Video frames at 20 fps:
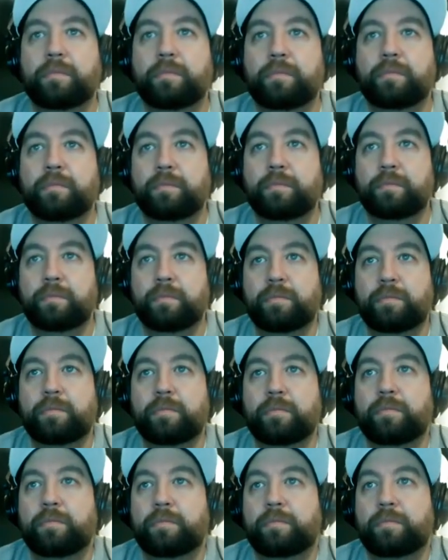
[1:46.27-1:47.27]

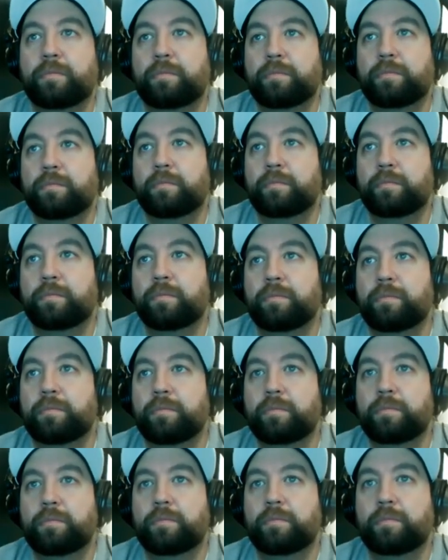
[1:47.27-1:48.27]

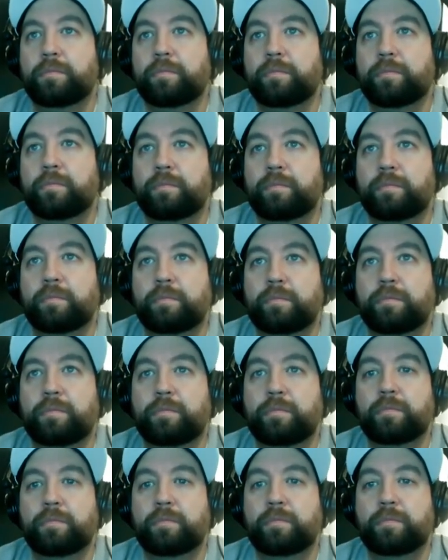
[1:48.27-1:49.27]

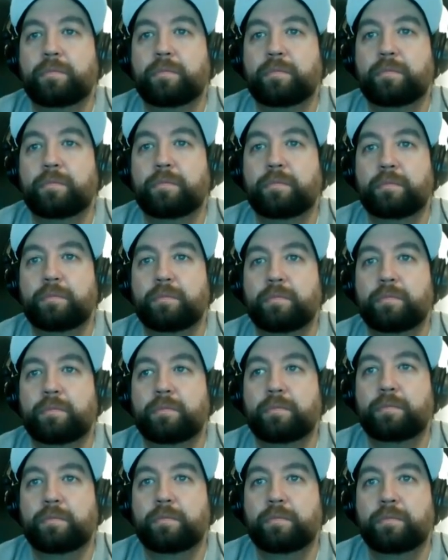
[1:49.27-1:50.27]

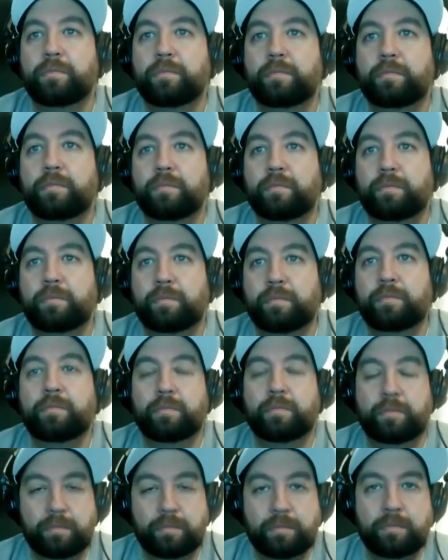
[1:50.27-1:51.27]

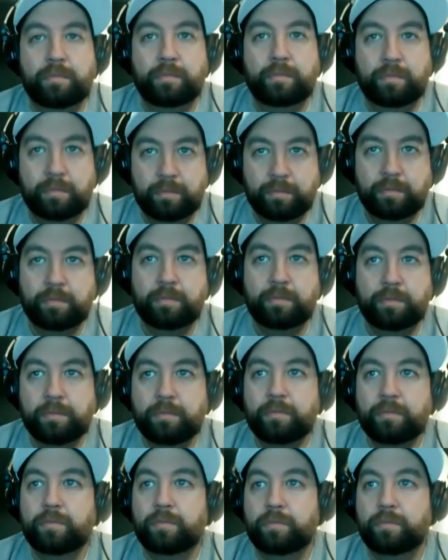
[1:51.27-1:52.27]

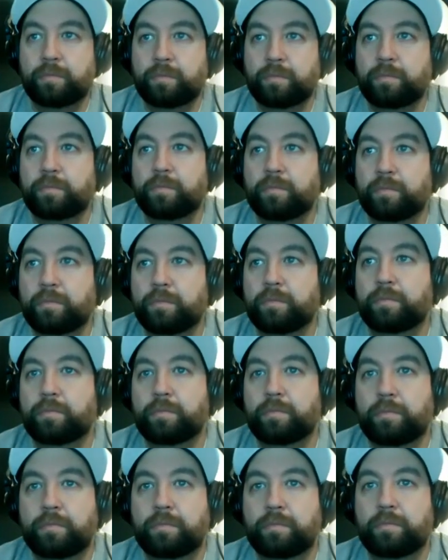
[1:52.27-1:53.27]

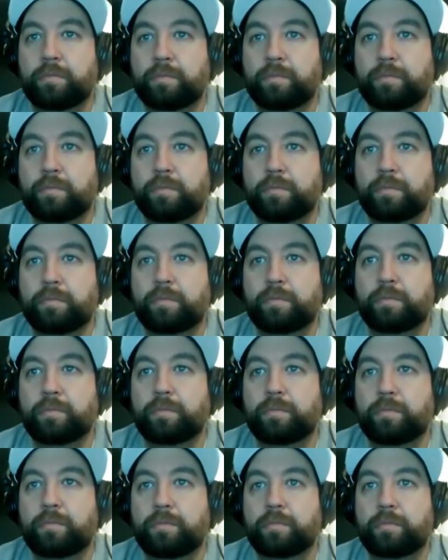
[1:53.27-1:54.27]
(silent)